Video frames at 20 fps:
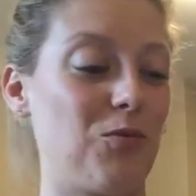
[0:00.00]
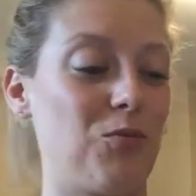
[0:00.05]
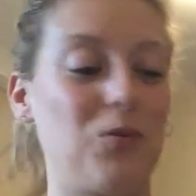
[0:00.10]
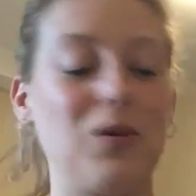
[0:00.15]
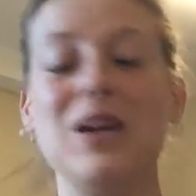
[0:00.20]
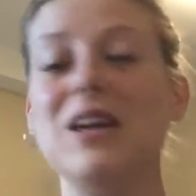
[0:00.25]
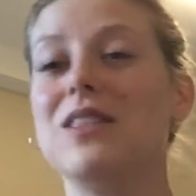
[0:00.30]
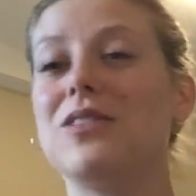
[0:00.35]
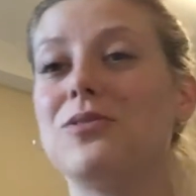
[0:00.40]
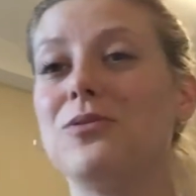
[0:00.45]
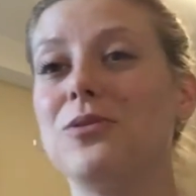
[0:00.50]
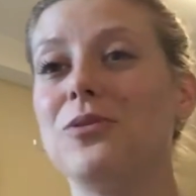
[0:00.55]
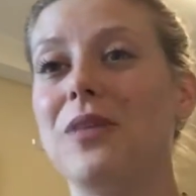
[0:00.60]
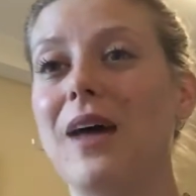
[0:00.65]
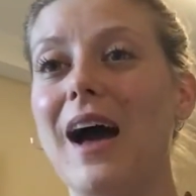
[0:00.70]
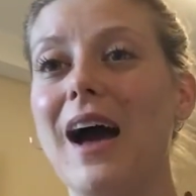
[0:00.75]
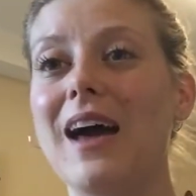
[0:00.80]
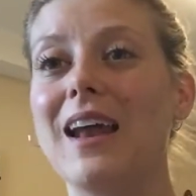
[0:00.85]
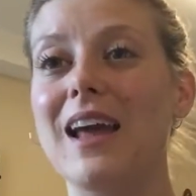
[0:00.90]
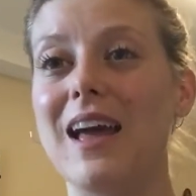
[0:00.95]
read through
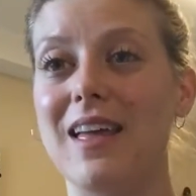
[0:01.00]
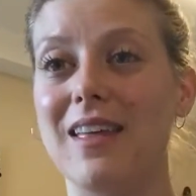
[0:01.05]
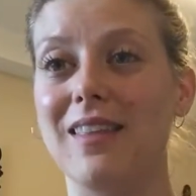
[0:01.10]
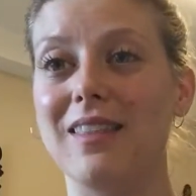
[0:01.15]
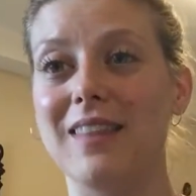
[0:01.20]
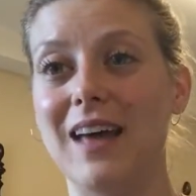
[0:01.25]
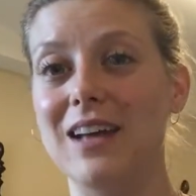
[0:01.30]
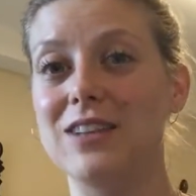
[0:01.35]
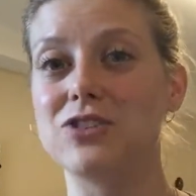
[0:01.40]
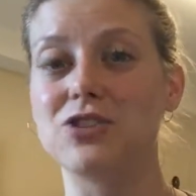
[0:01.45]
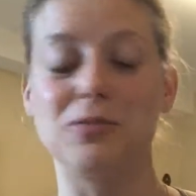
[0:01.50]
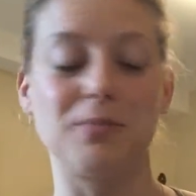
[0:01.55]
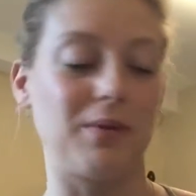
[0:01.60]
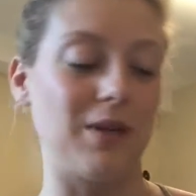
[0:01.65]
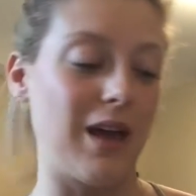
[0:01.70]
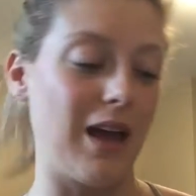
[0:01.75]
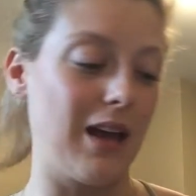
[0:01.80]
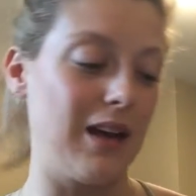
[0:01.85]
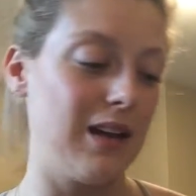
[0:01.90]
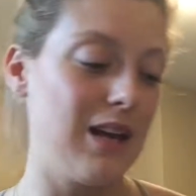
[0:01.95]
that, and that's your
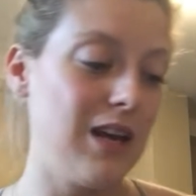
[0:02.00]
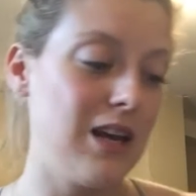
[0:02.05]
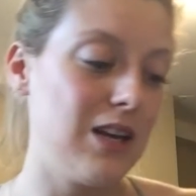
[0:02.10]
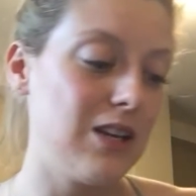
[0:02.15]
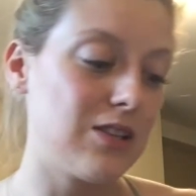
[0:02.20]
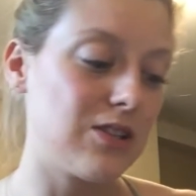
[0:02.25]
plan.